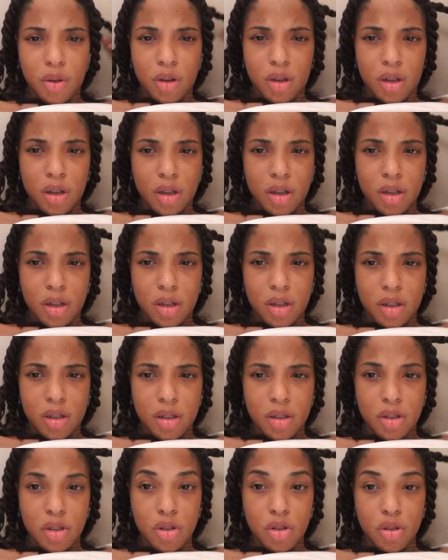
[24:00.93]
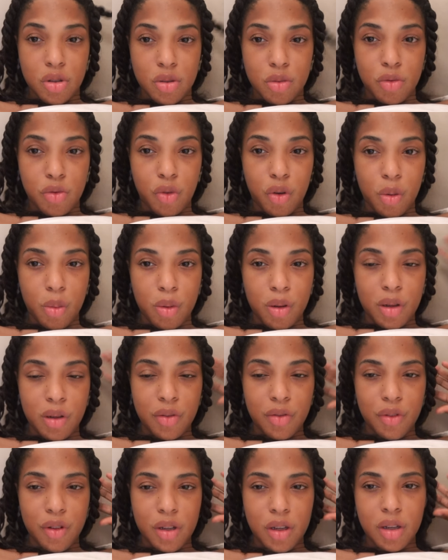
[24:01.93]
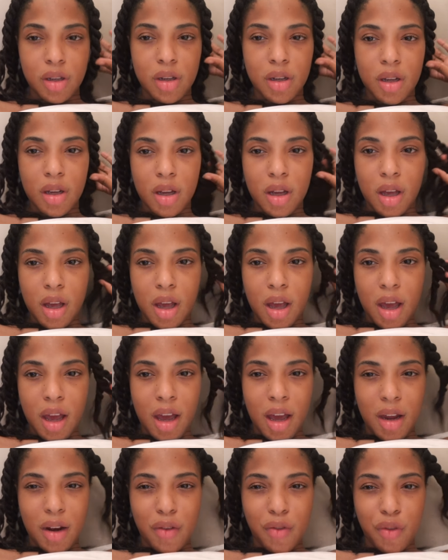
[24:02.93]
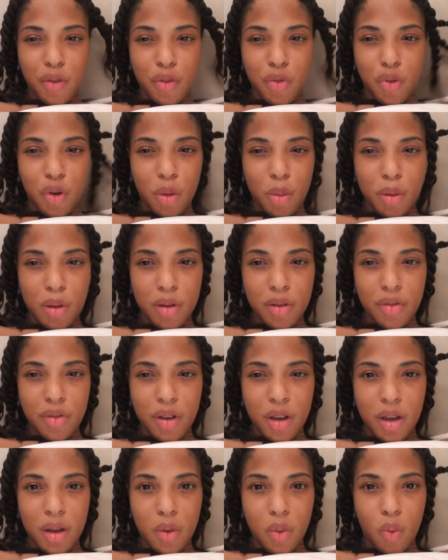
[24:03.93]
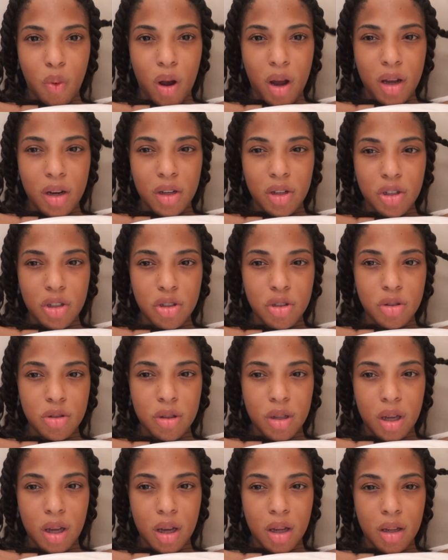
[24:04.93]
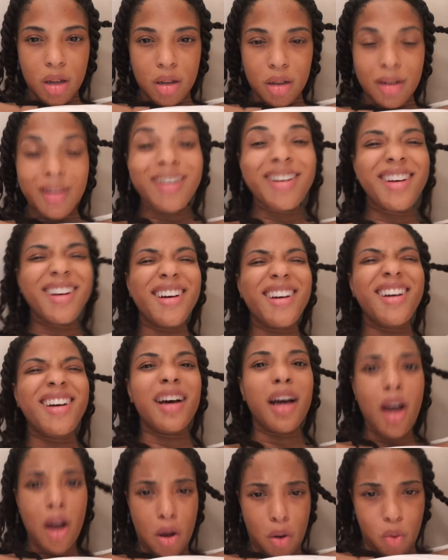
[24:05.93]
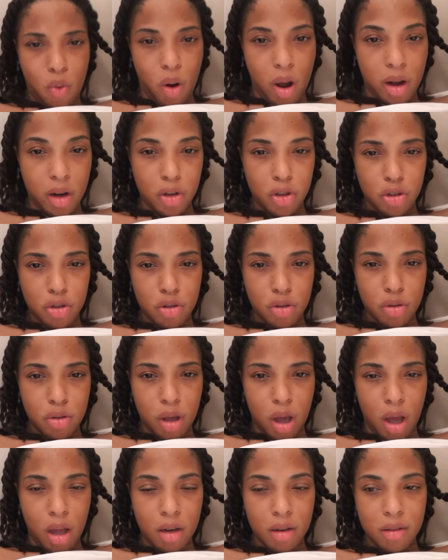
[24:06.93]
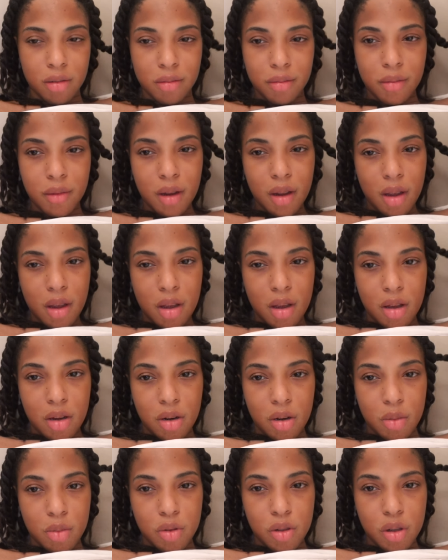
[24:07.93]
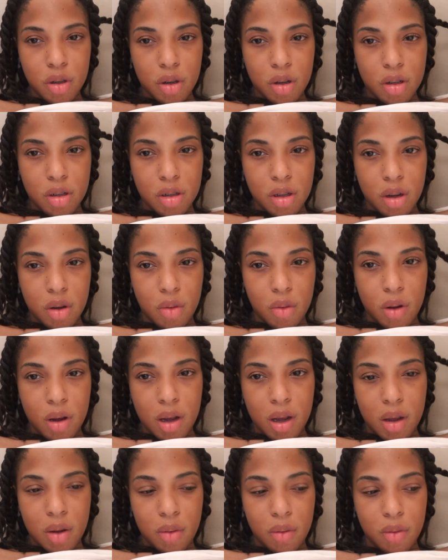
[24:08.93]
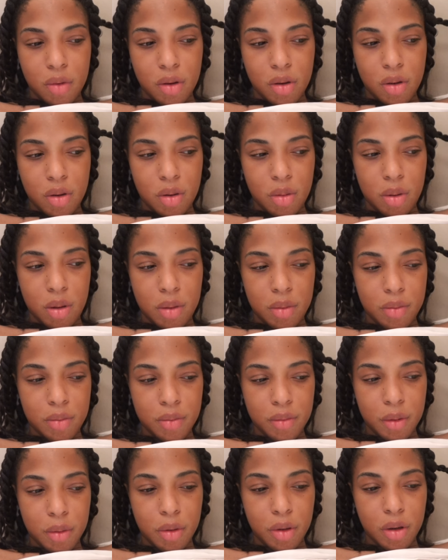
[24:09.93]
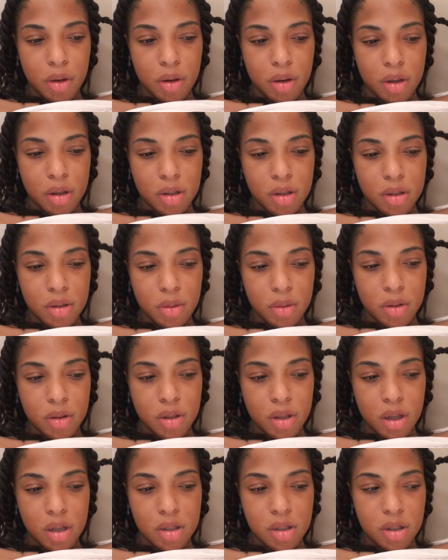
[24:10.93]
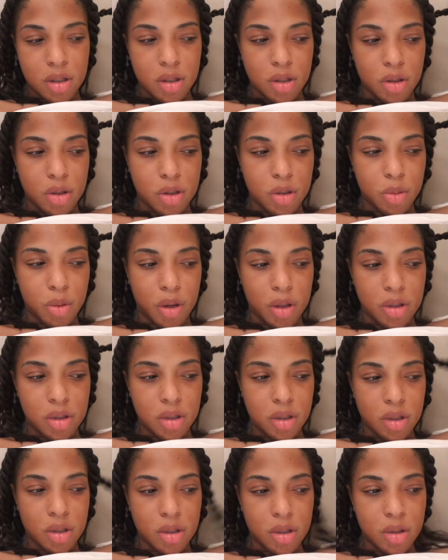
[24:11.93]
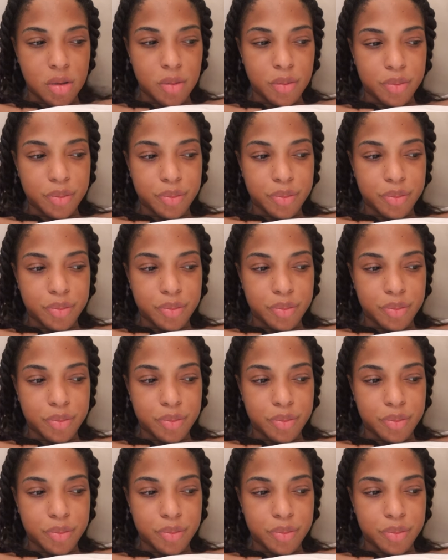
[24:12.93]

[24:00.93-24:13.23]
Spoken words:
or did you formula feed? And if you formula fed, why did you do that? Why did you do that? I'm serious, like why? You know what I mean? I'm curious as to your responses.